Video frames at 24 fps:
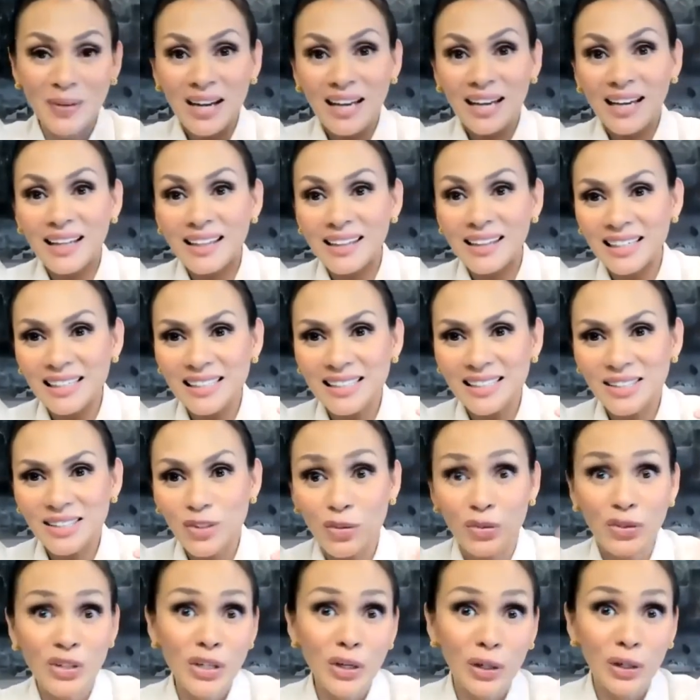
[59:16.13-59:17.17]
and then it's
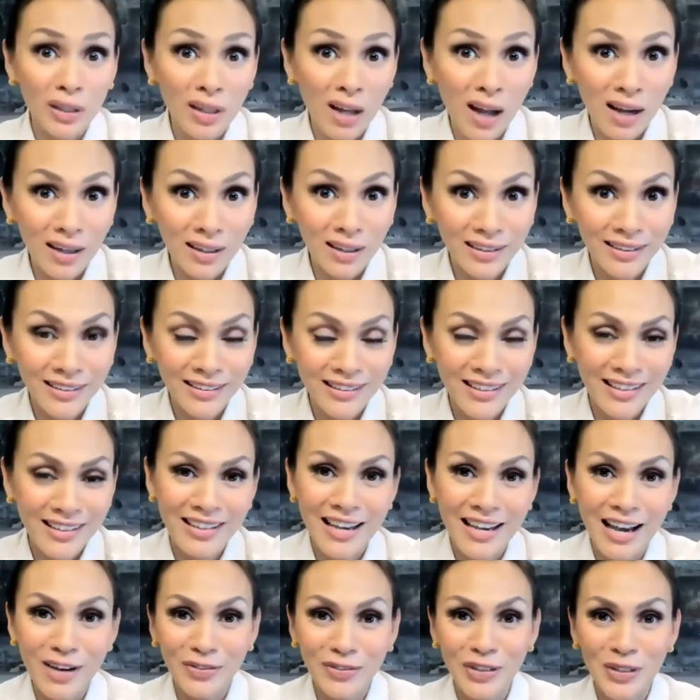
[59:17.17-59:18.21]
3 o'clock in the
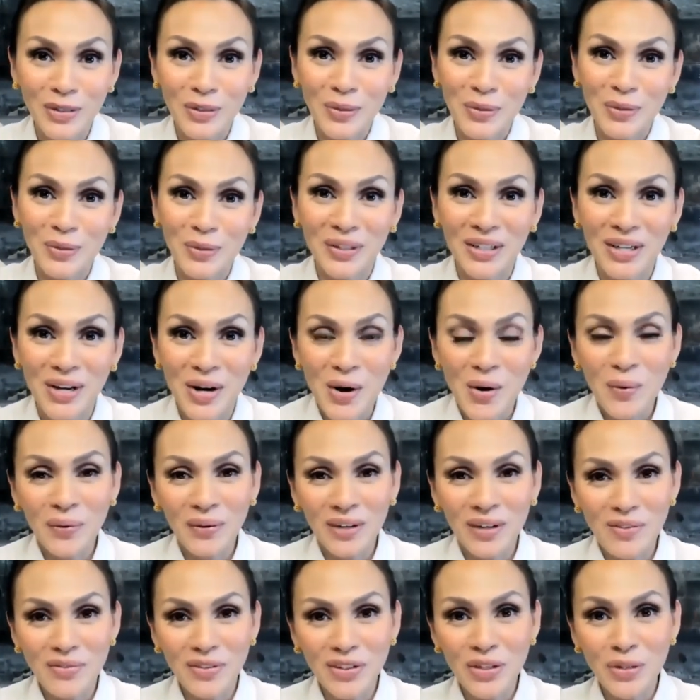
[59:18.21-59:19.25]
afternoon,
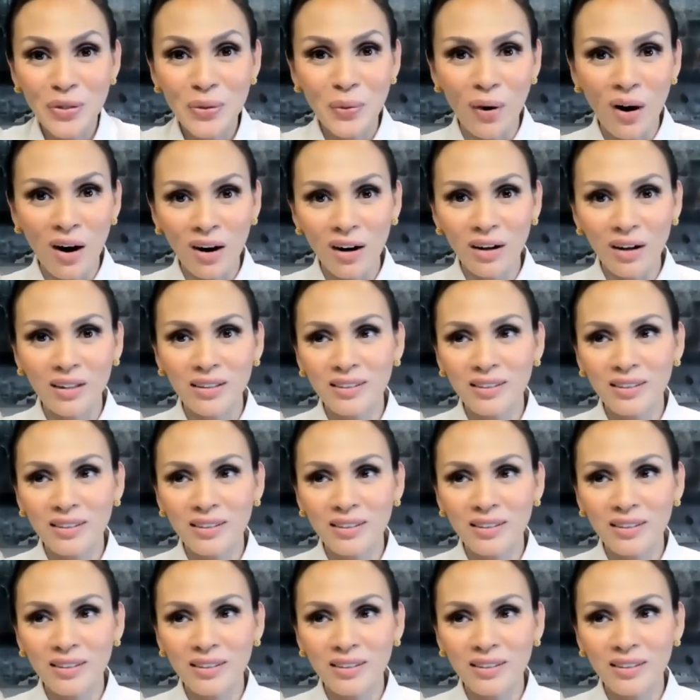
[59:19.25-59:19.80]
wherever you are.